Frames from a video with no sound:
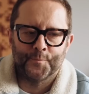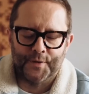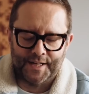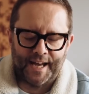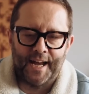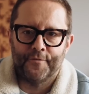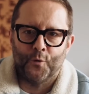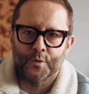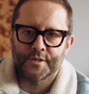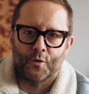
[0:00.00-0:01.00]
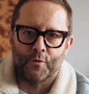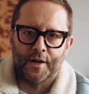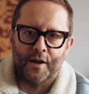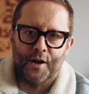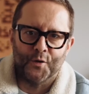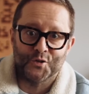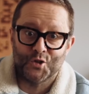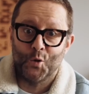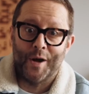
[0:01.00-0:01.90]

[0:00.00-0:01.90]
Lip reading: the KEF also rely on two